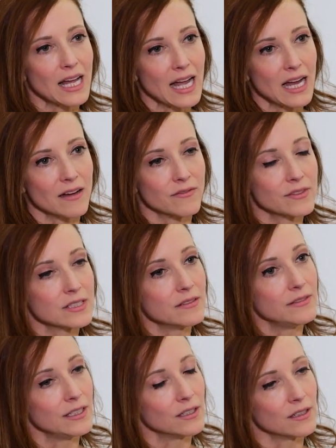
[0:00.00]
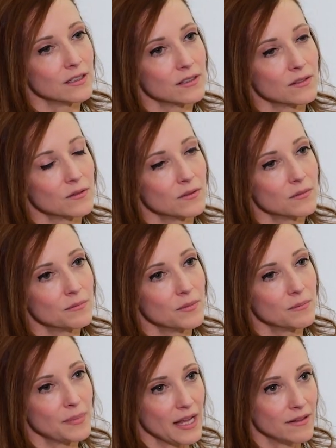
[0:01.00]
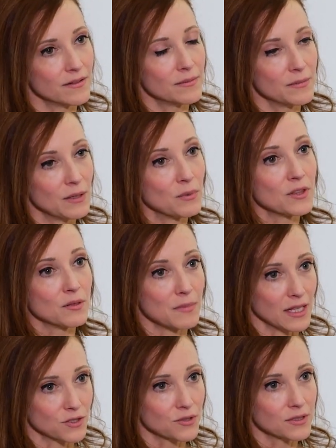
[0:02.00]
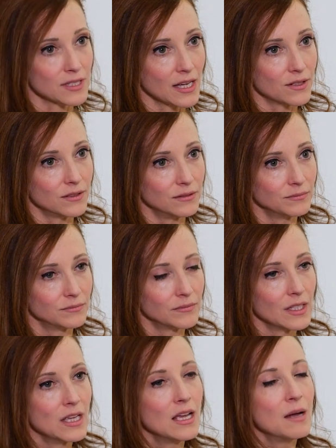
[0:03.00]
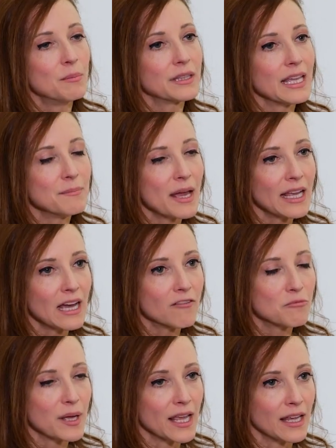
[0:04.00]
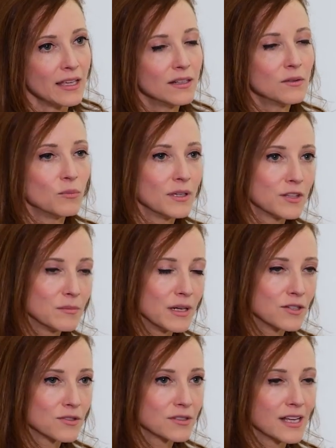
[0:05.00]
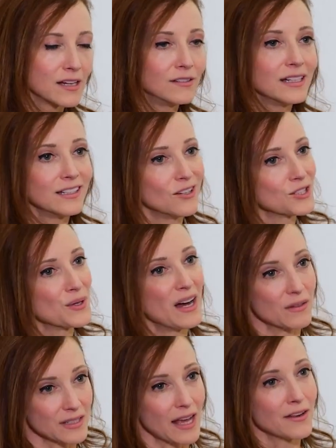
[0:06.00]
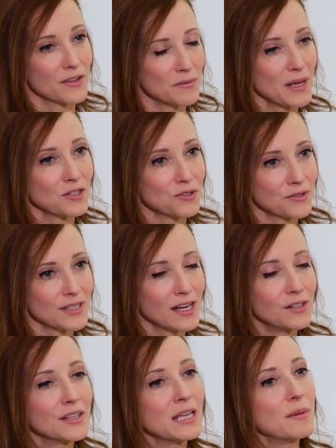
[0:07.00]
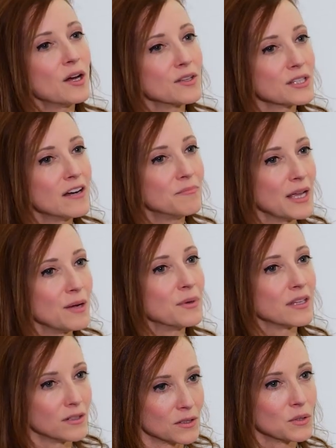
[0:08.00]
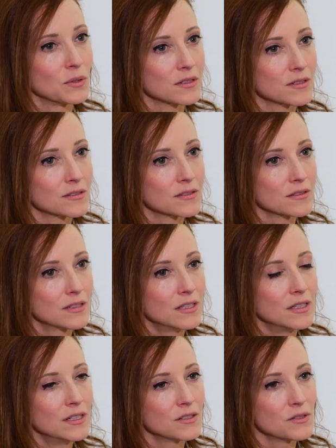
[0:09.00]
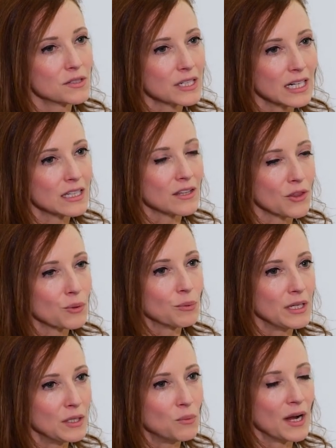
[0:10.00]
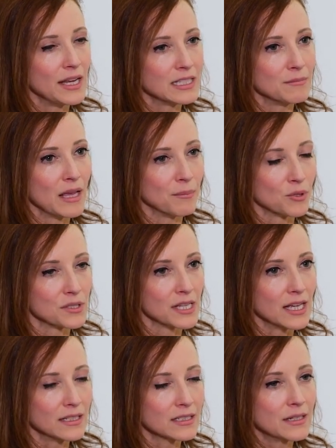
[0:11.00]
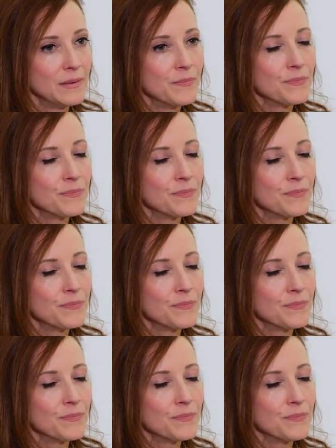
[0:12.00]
have severe pain with their menstrual cycle, but they may have pain with their menstrual cycle and also outside of their menstrual cycle, and they may also have pain with intercourse. So those are kind of the three ways it may present.